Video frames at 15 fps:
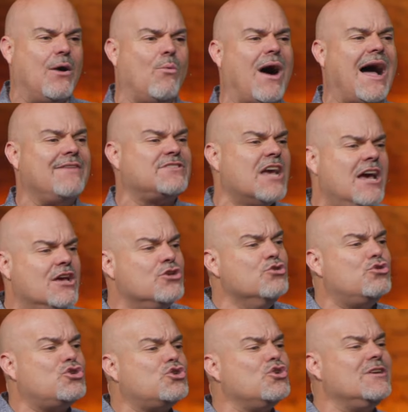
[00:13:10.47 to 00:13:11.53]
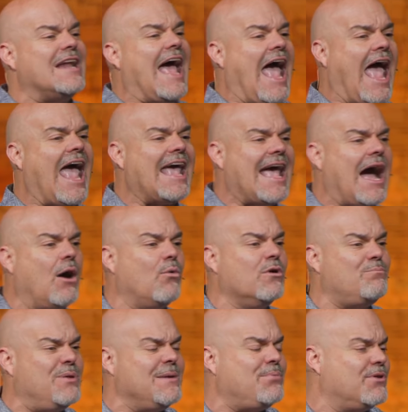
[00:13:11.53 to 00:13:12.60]
that. Wives, you shouldn't hang out
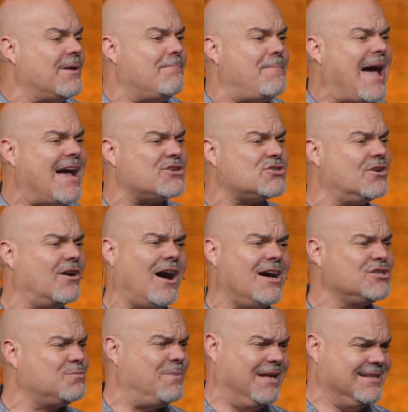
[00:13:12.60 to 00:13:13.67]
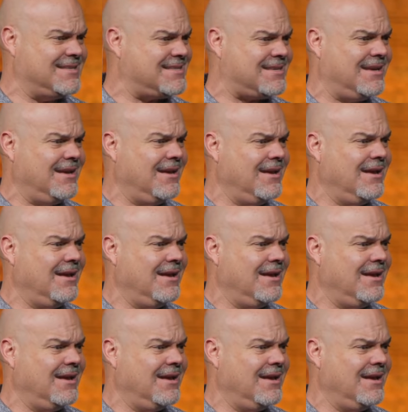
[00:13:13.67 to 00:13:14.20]
with people that bash their husbands.